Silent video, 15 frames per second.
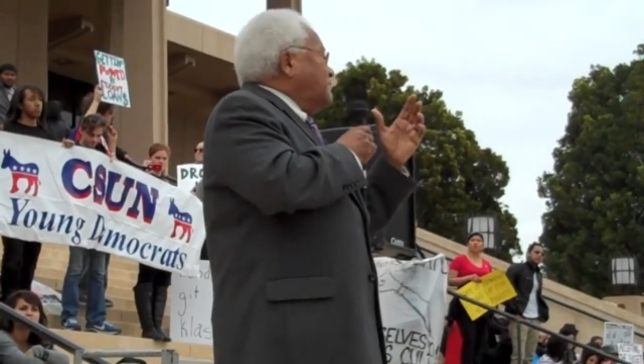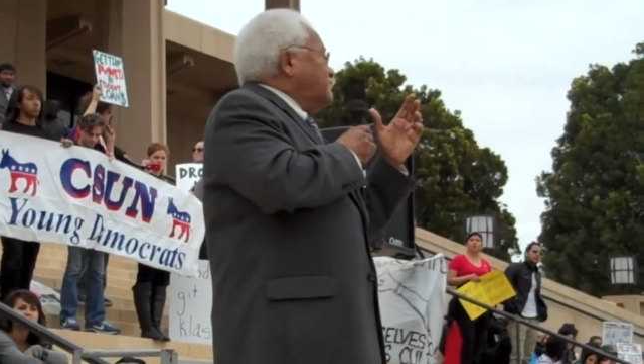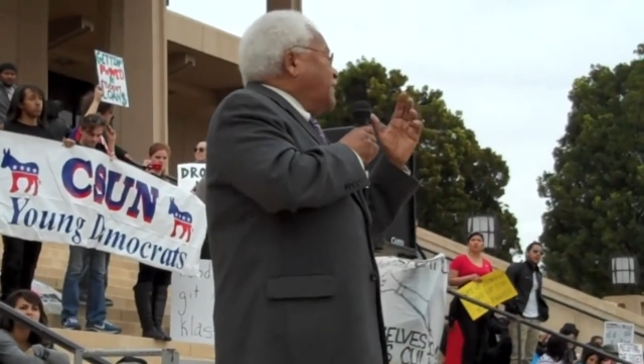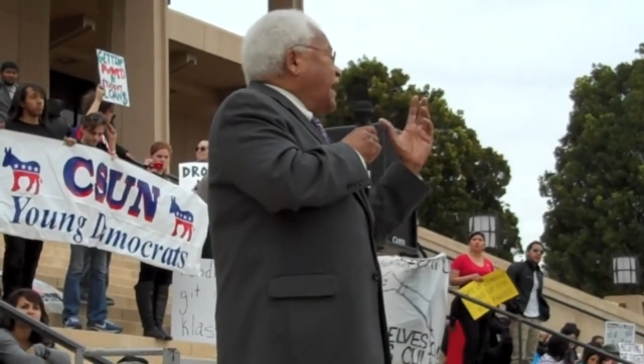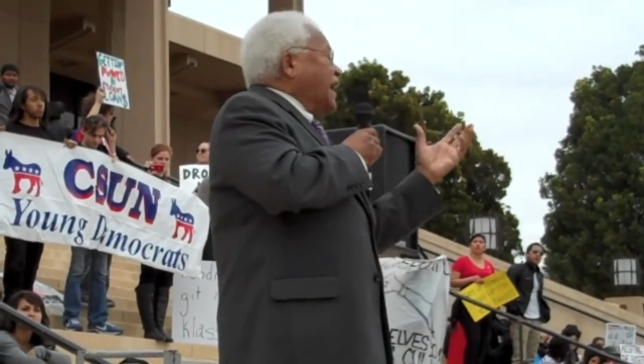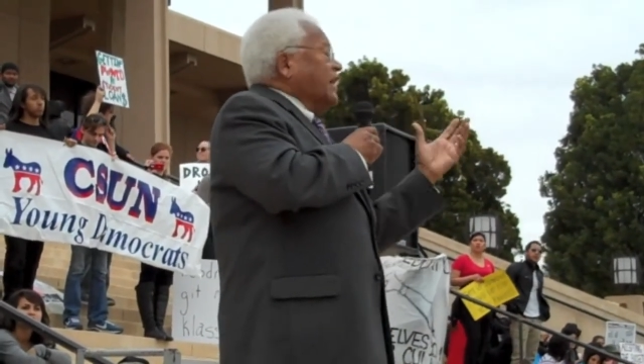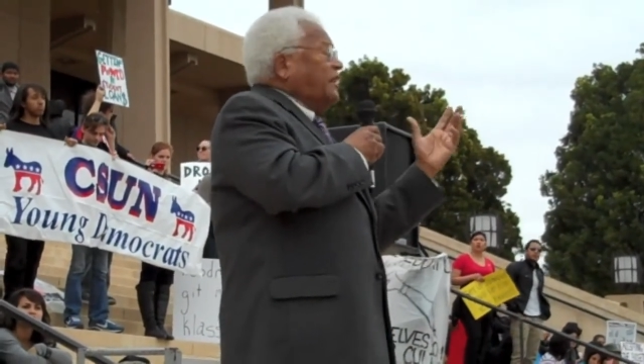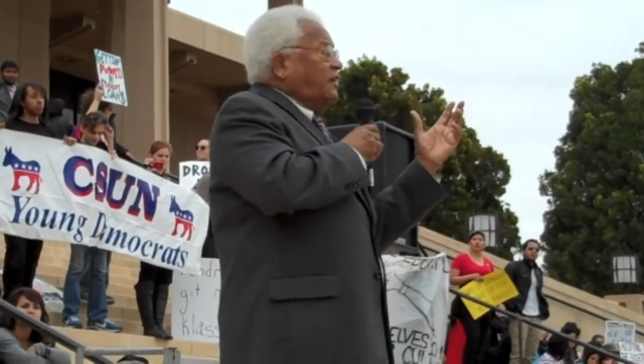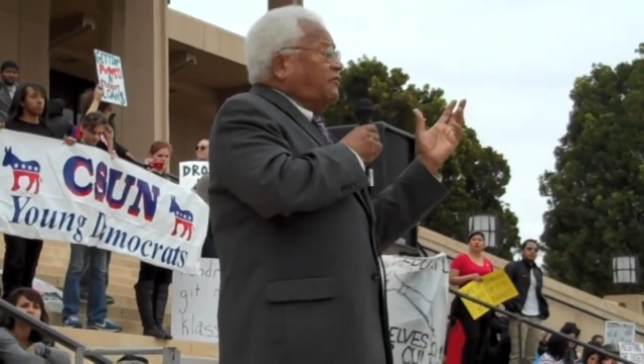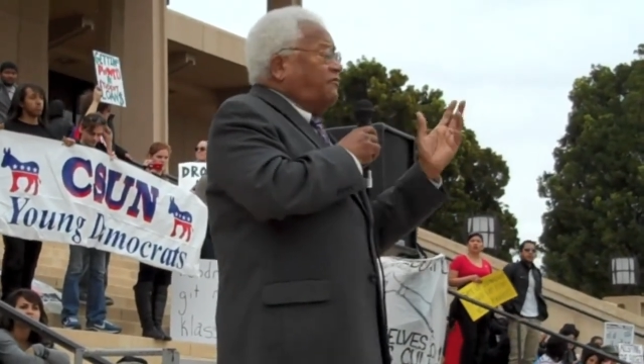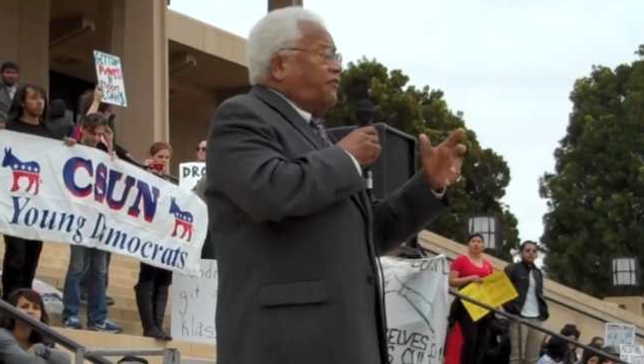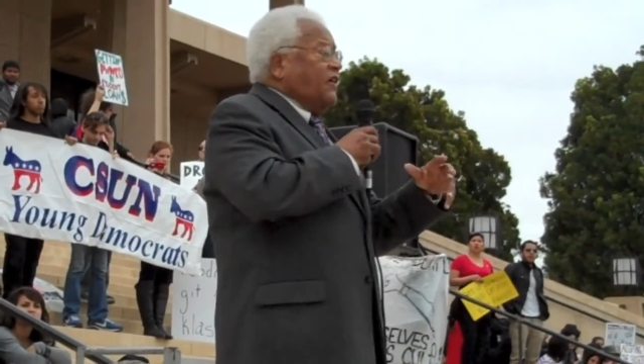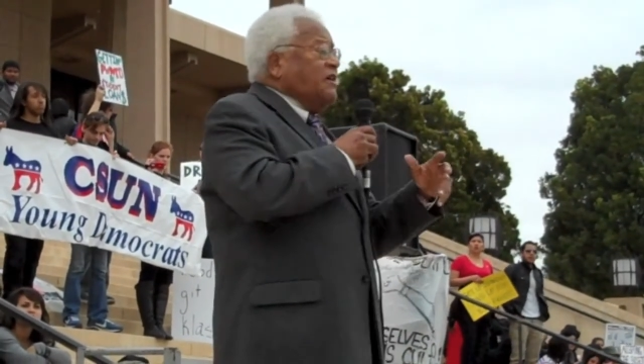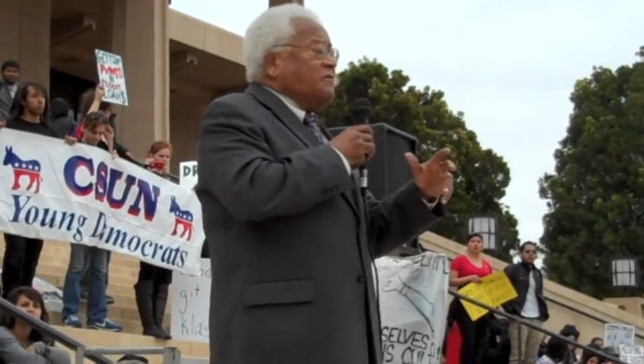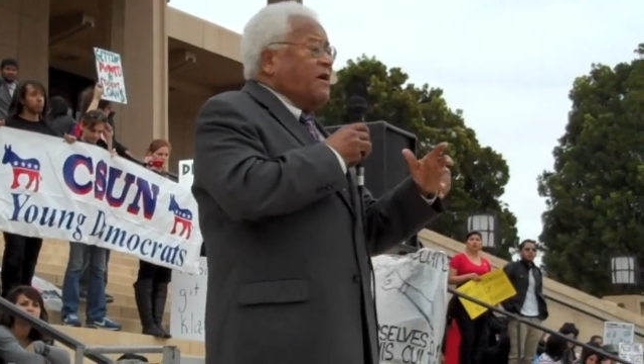male
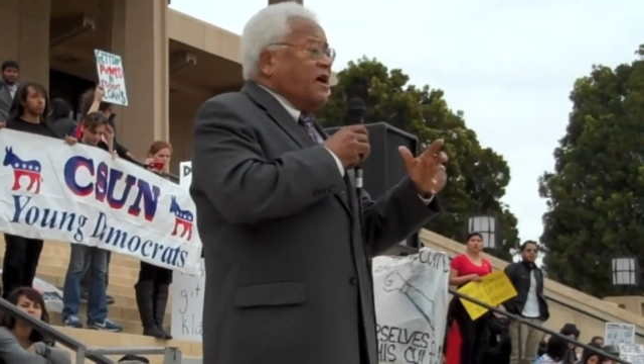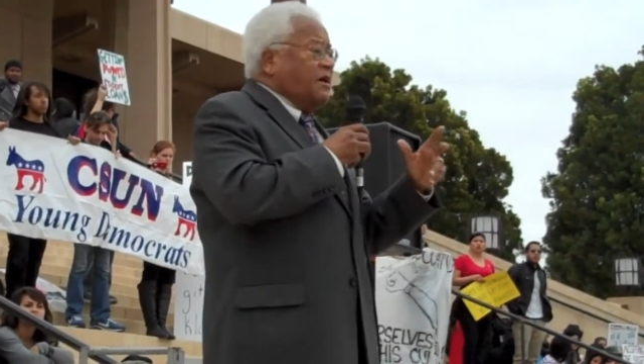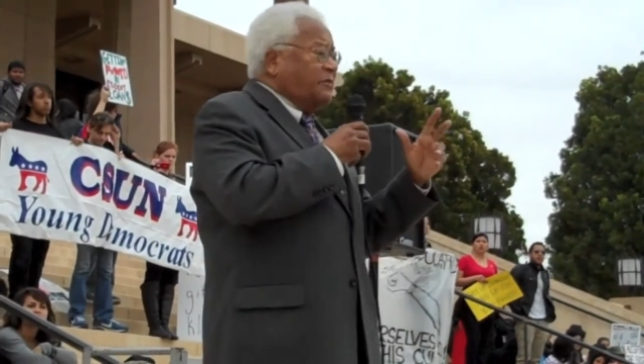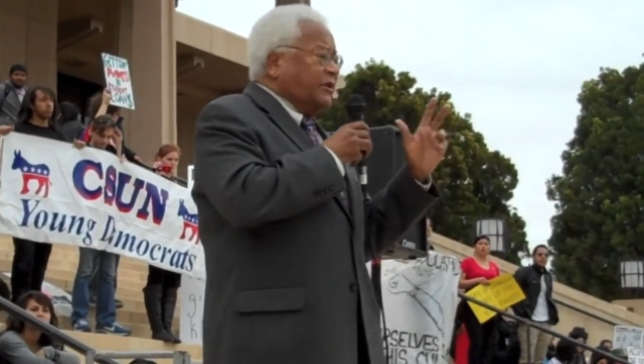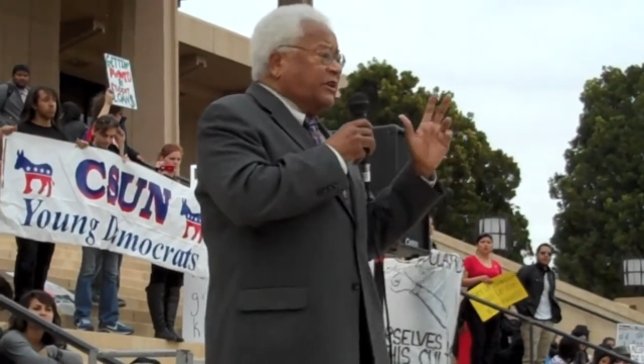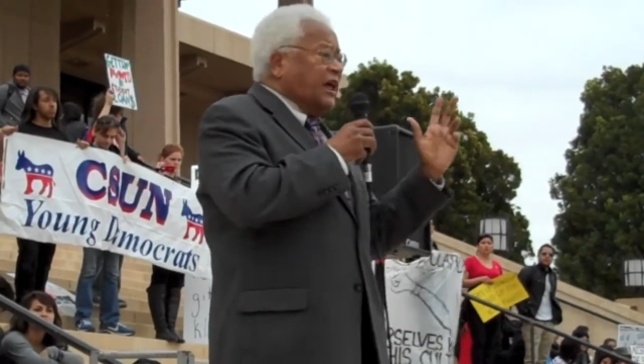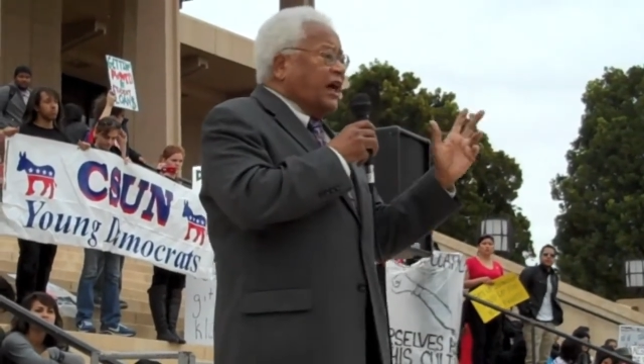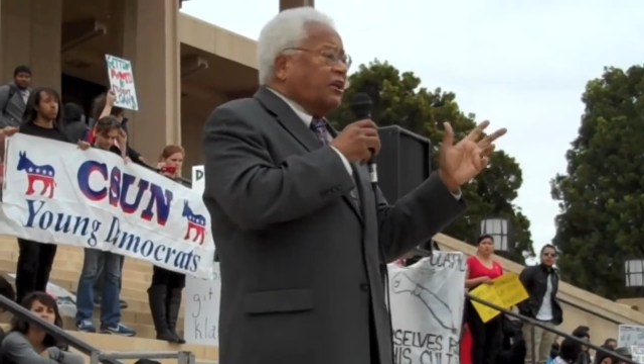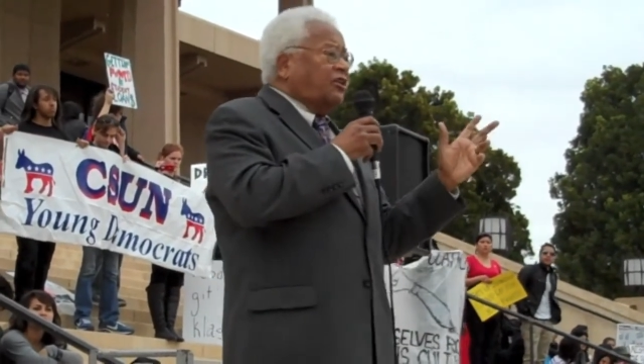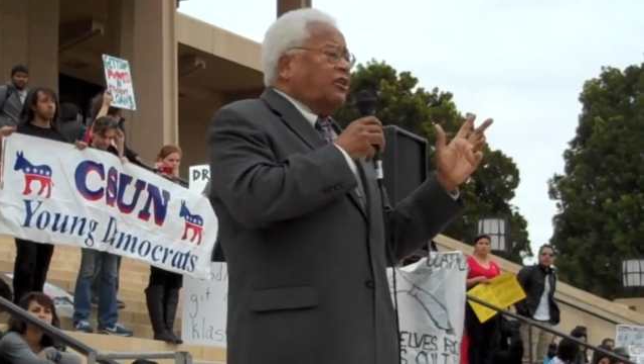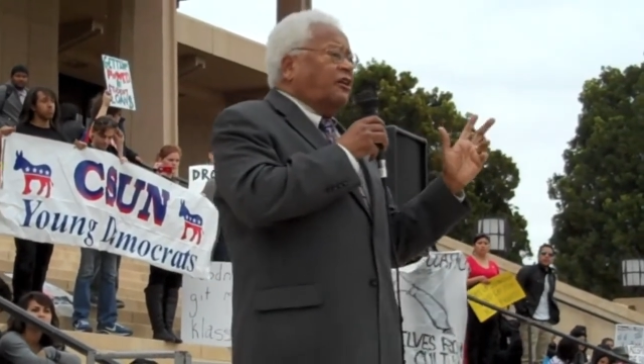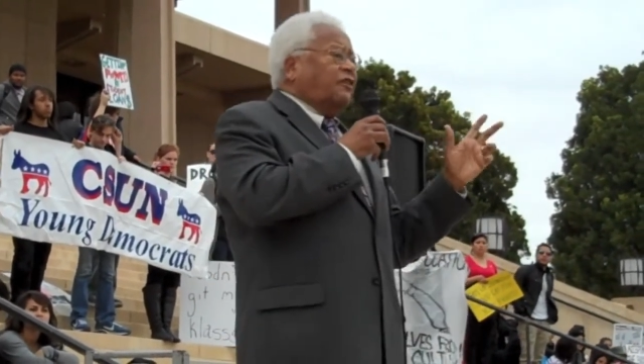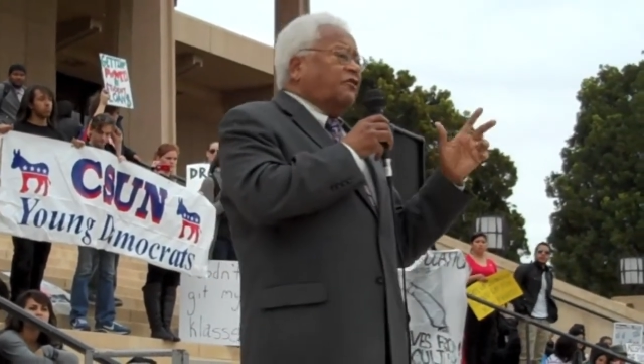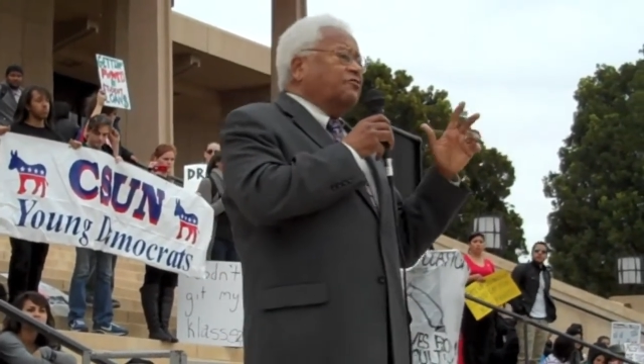and female, but not only